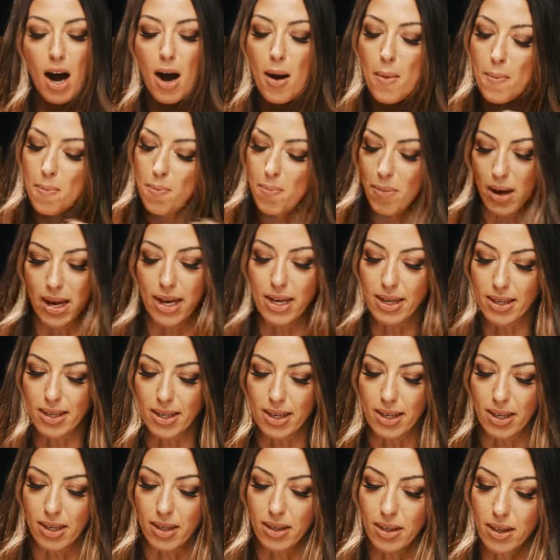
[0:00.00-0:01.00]

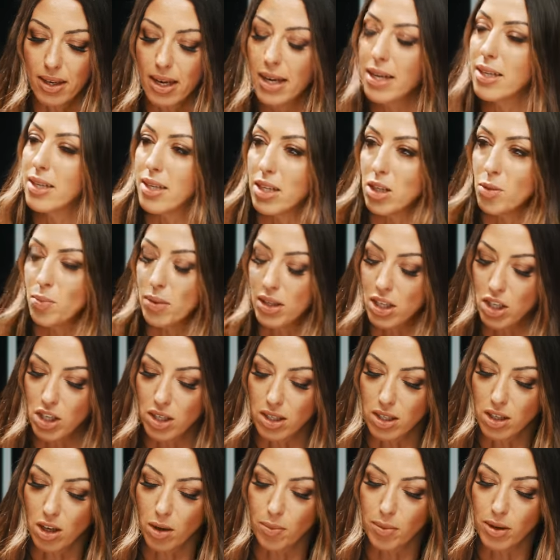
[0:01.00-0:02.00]
amazing
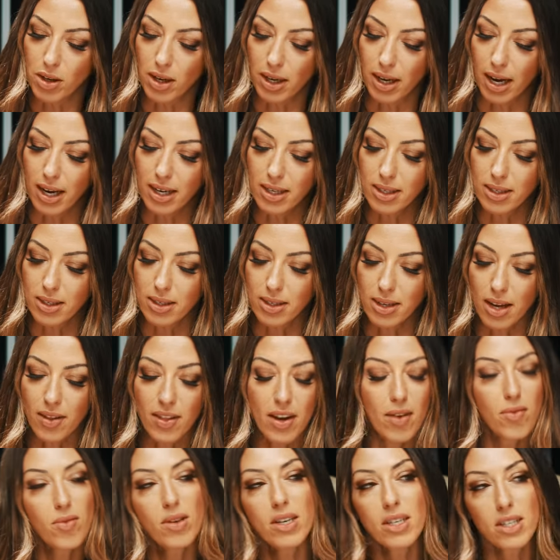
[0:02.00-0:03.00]
interspecies communicators, and
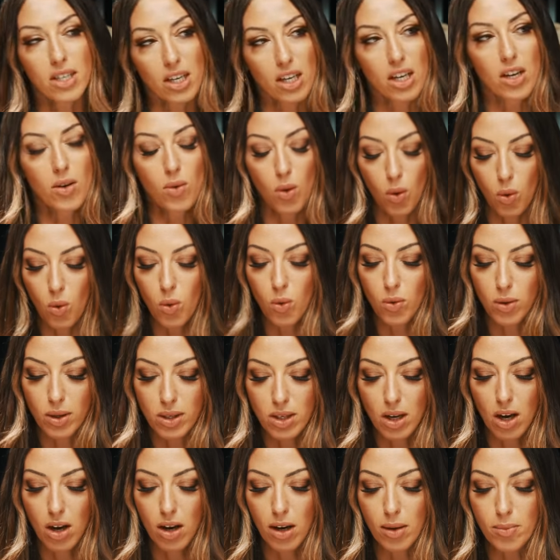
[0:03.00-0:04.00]
they're reading you all the
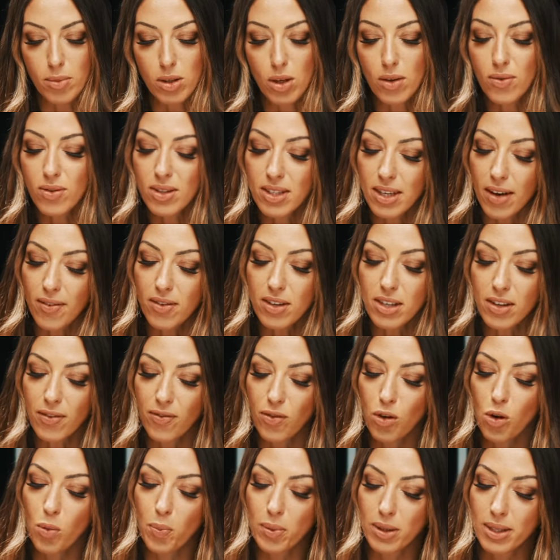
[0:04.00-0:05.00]
time. So if
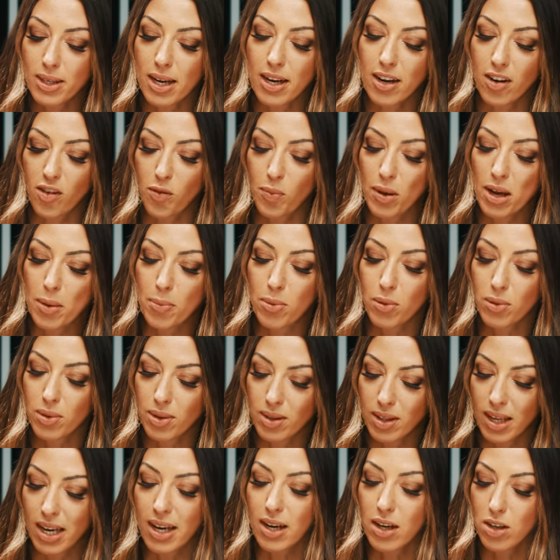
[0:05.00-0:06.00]
74% of people
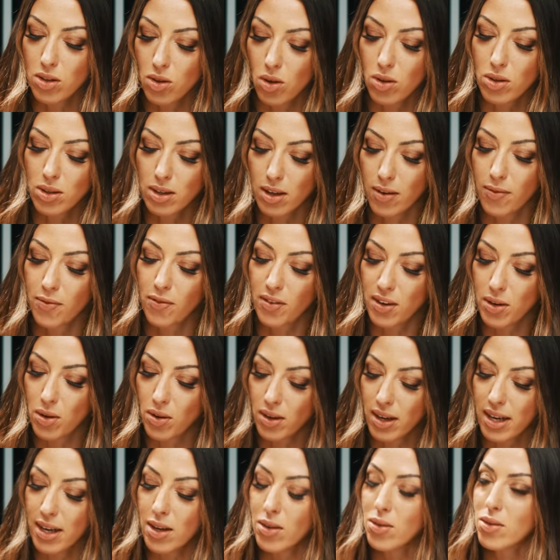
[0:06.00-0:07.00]
think dogs can feel
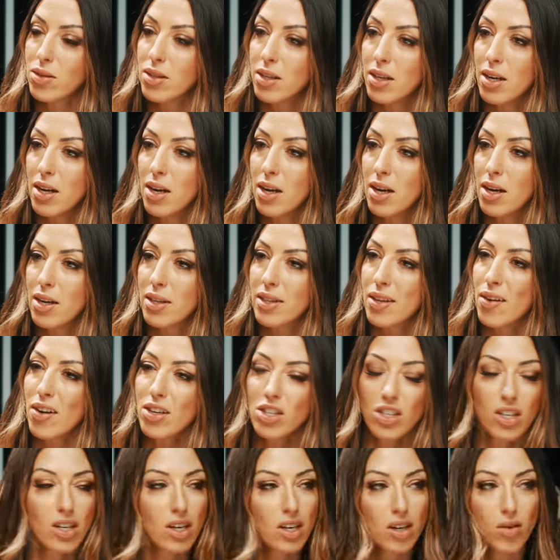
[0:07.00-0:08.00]
guilt, they're
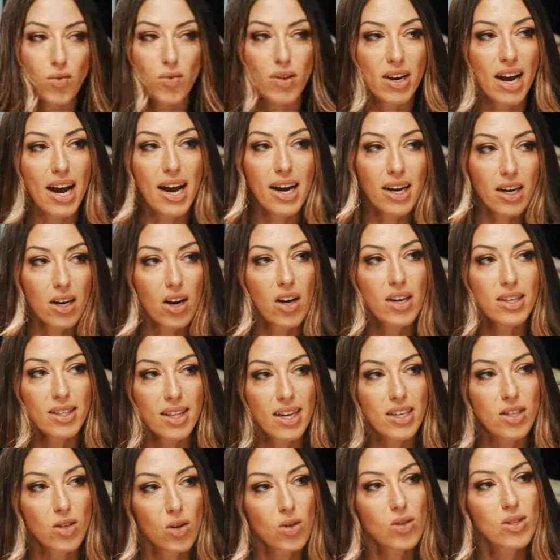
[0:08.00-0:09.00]
actually going to react like
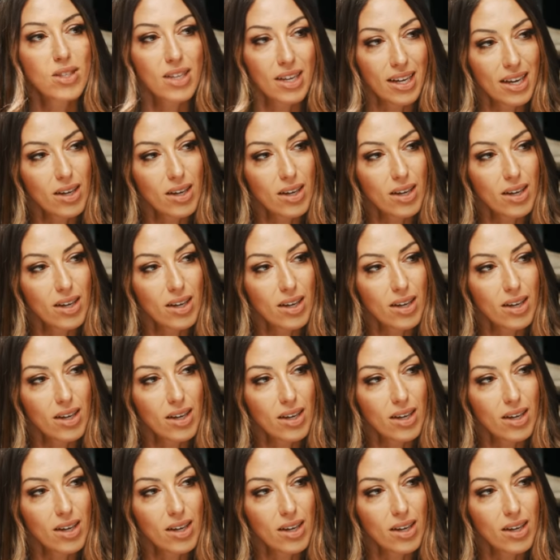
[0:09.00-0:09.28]
their dogs are